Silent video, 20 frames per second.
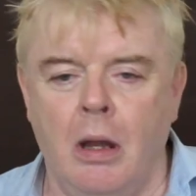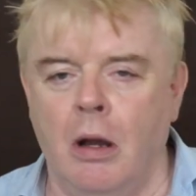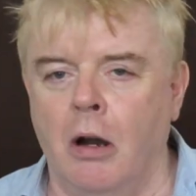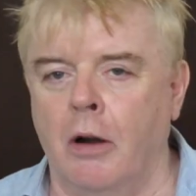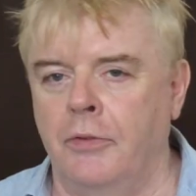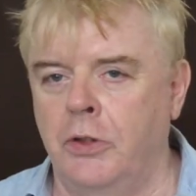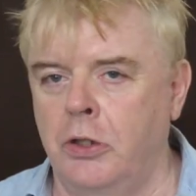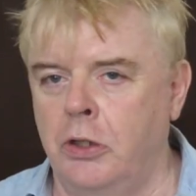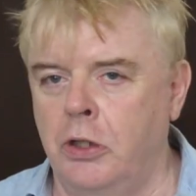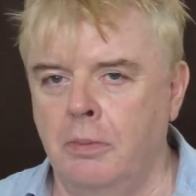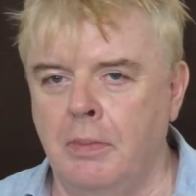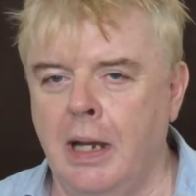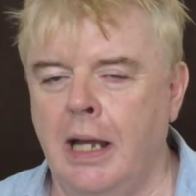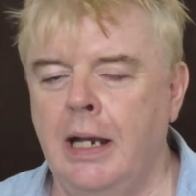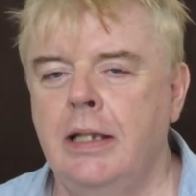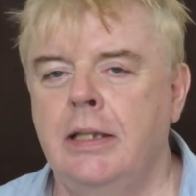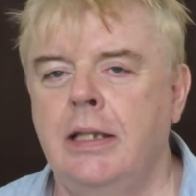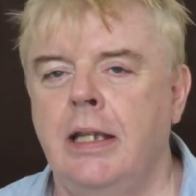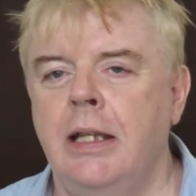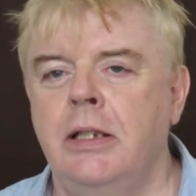of the
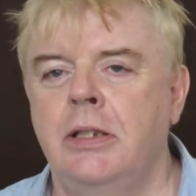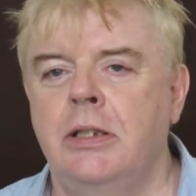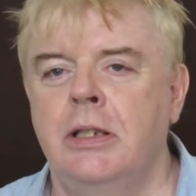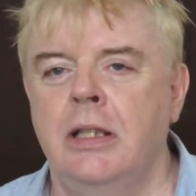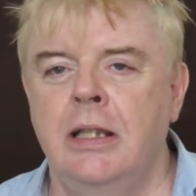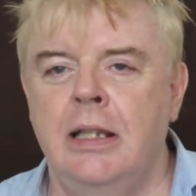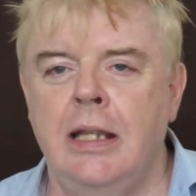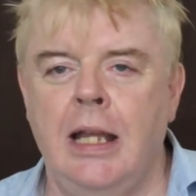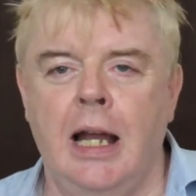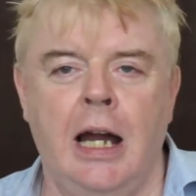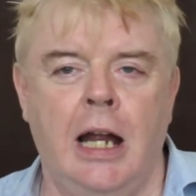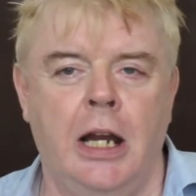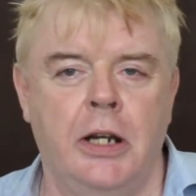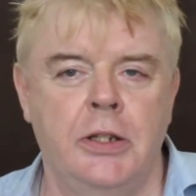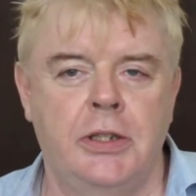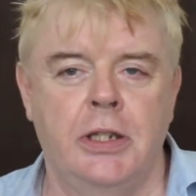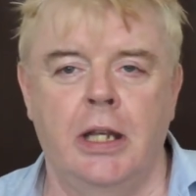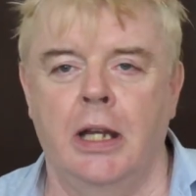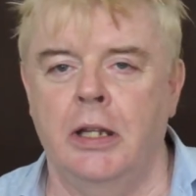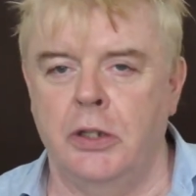humanities, the
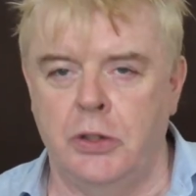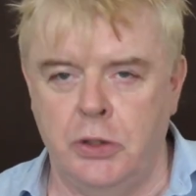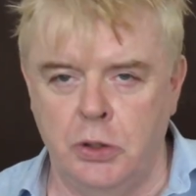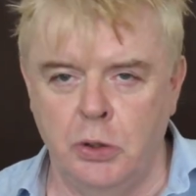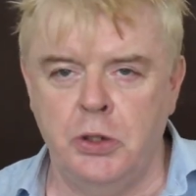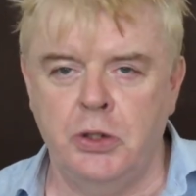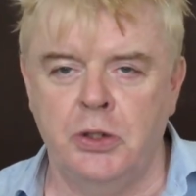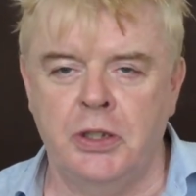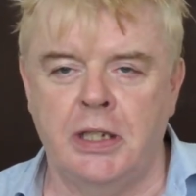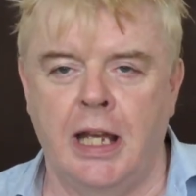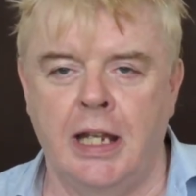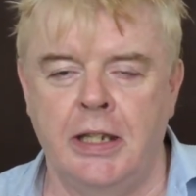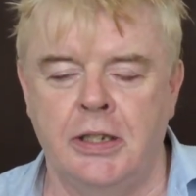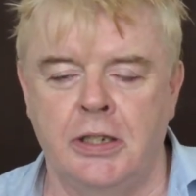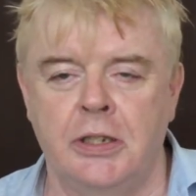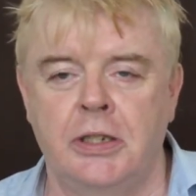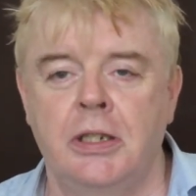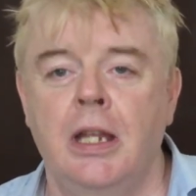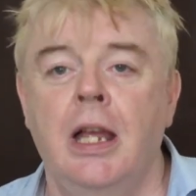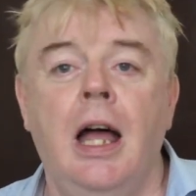arts, and the social
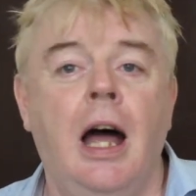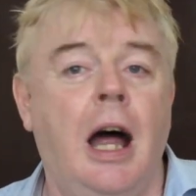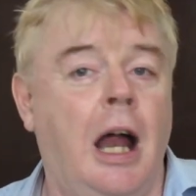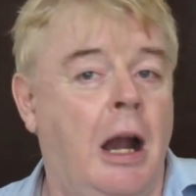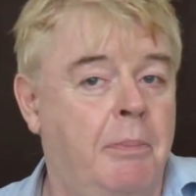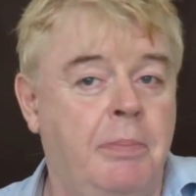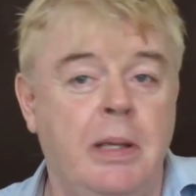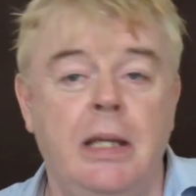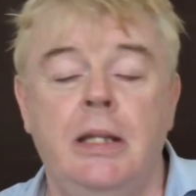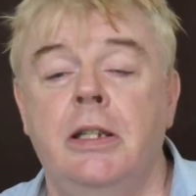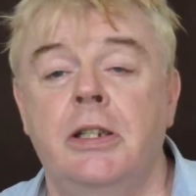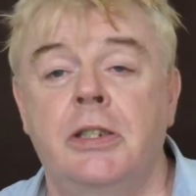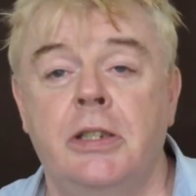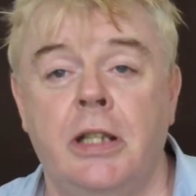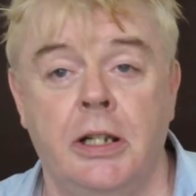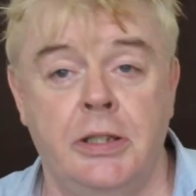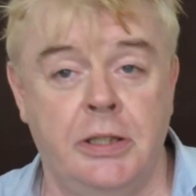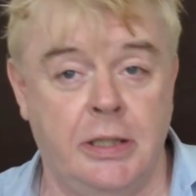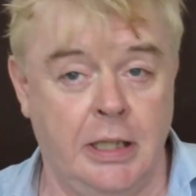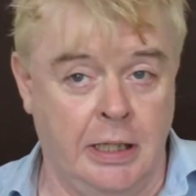sciences are being
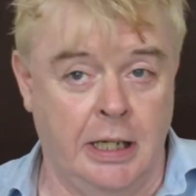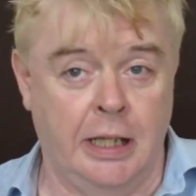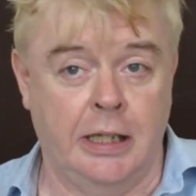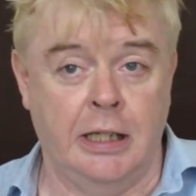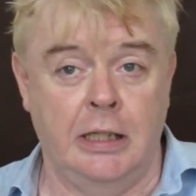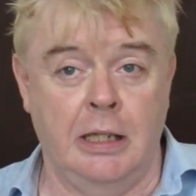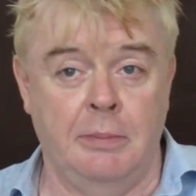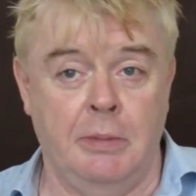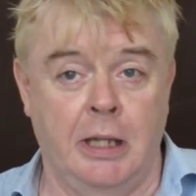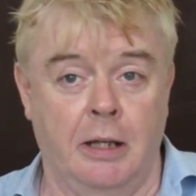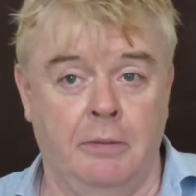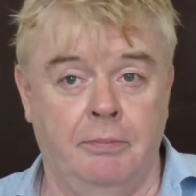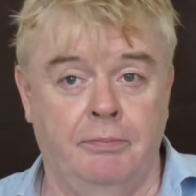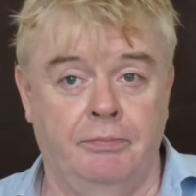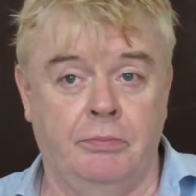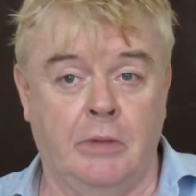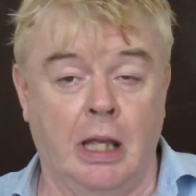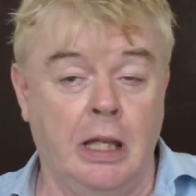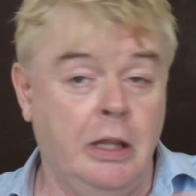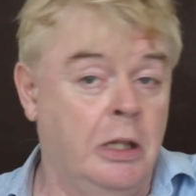discussed in academia,
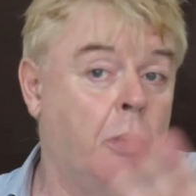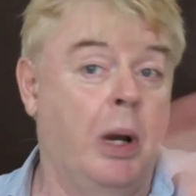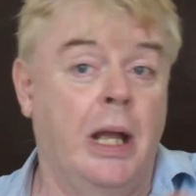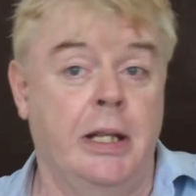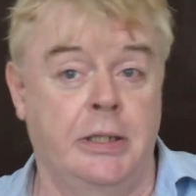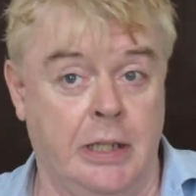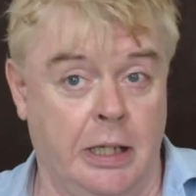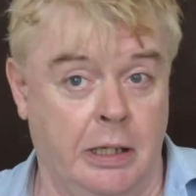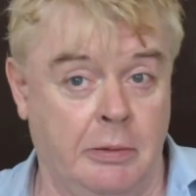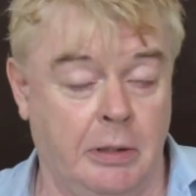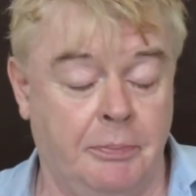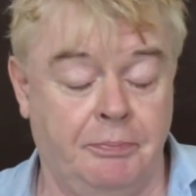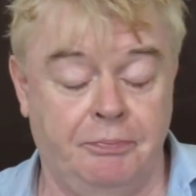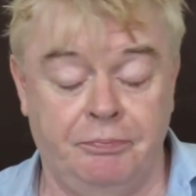in the West End